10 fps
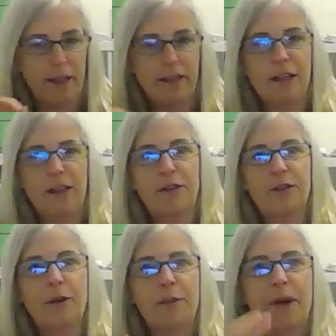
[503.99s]
a study
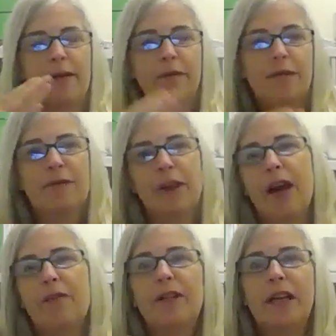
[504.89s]
group
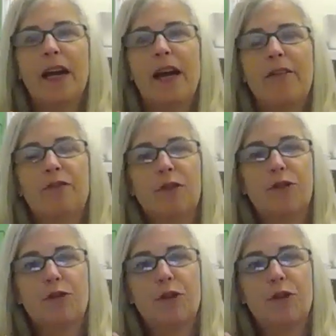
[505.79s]
every day after,